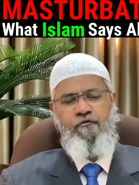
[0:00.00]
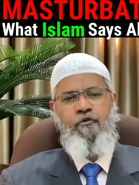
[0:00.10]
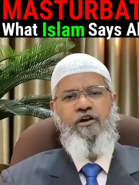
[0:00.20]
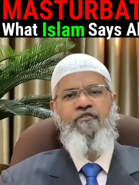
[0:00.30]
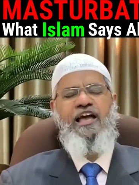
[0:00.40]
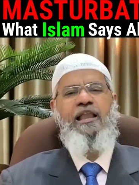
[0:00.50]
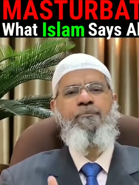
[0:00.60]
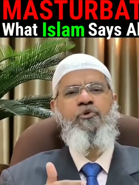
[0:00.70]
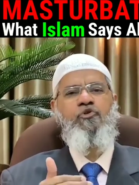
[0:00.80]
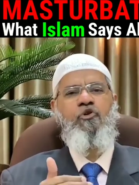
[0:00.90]
For it will
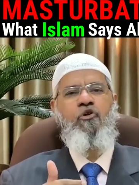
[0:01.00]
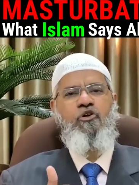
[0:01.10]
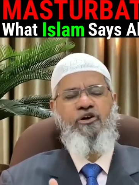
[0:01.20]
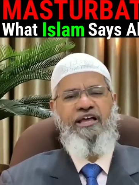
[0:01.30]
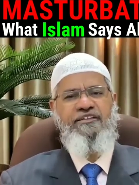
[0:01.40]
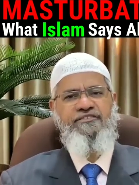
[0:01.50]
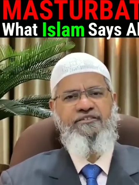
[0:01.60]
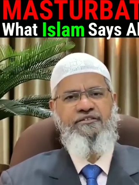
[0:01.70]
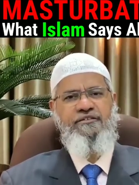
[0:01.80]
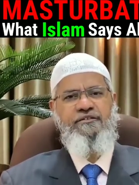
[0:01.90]
help you to lower your gaze
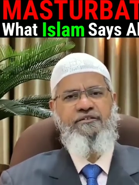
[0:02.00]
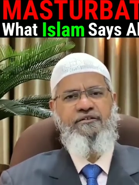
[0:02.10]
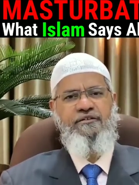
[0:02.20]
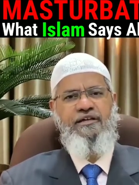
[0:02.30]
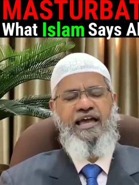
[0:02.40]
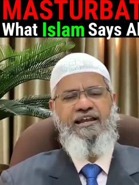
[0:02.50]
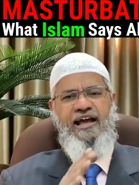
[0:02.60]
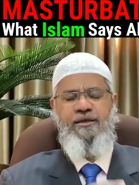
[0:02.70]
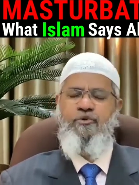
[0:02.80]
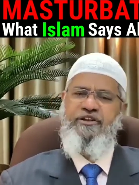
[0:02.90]
and
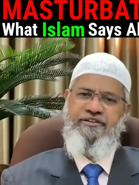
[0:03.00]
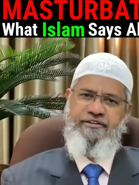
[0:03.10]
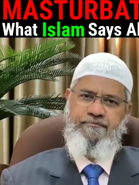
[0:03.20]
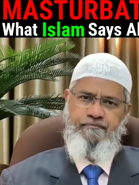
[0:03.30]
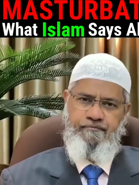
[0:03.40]
guard your modesty.